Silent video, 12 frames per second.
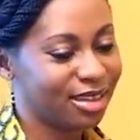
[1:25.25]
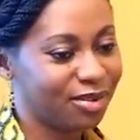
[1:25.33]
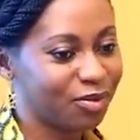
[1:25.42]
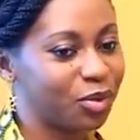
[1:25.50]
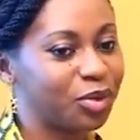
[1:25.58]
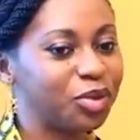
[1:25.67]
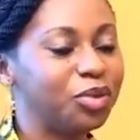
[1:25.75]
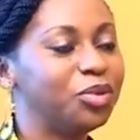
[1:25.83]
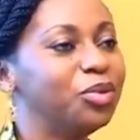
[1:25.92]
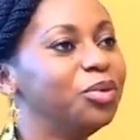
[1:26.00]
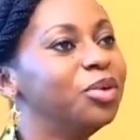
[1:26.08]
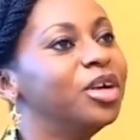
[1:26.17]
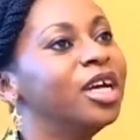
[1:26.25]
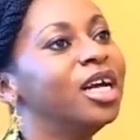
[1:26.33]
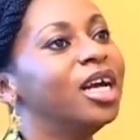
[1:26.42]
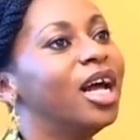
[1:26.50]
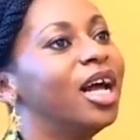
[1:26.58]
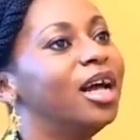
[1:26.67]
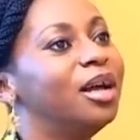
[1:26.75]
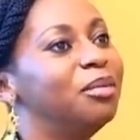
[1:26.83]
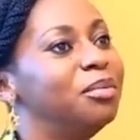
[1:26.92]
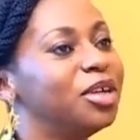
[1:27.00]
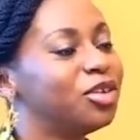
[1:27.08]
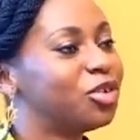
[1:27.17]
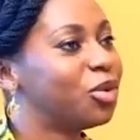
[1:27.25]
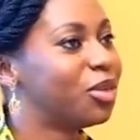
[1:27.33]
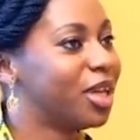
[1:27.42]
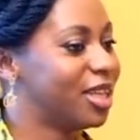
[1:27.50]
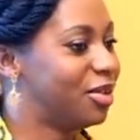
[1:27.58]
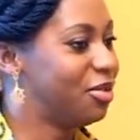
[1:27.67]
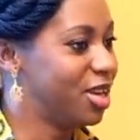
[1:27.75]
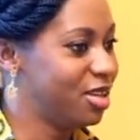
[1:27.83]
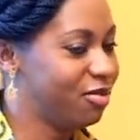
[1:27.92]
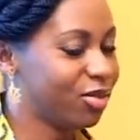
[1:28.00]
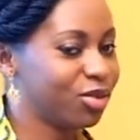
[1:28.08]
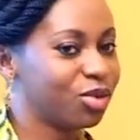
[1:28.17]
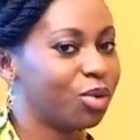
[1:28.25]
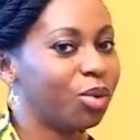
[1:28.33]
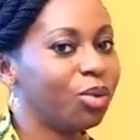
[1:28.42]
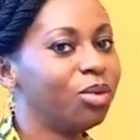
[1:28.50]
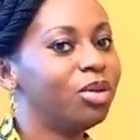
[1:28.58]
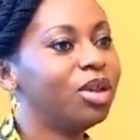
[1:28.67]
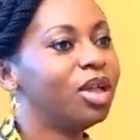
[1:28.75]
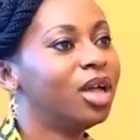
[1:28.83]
I've got two uh, make sure that they're ready for school,